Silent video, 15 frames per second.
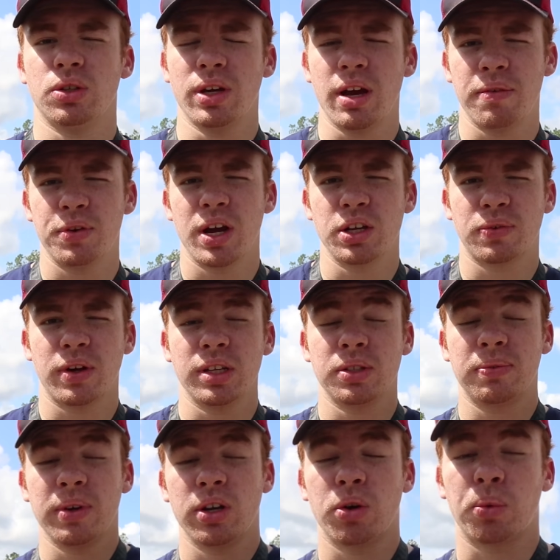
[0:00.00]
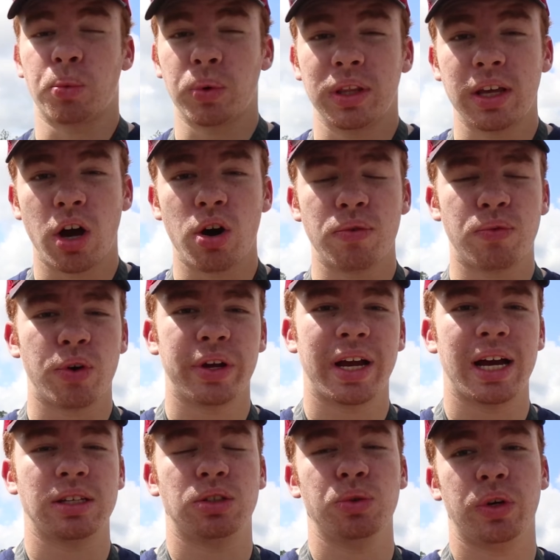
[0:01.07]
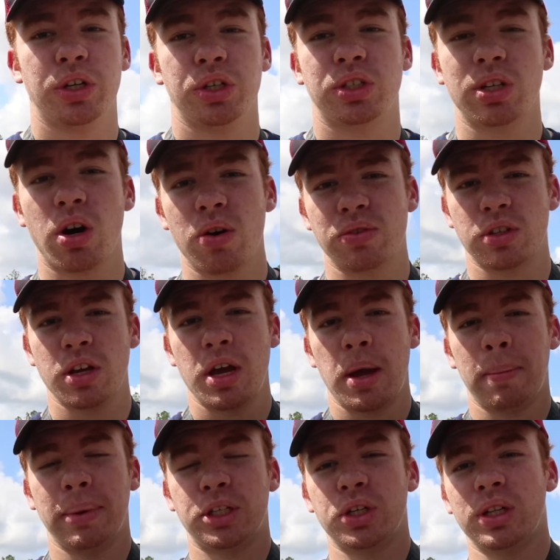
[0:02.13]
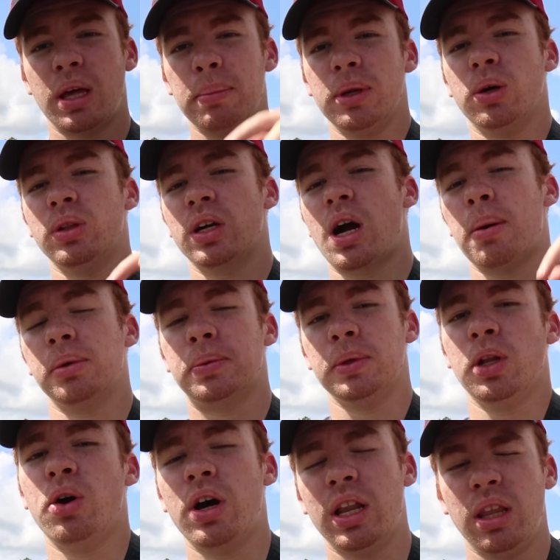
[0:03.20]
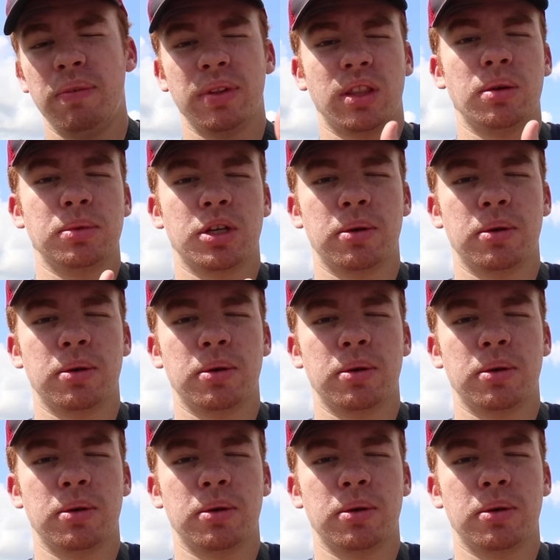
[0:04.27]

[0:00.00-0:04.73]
So yeah, if you guys found this video really helpful and you guys do it yourselves, make sure you let me know in the comments below and leave a thumbs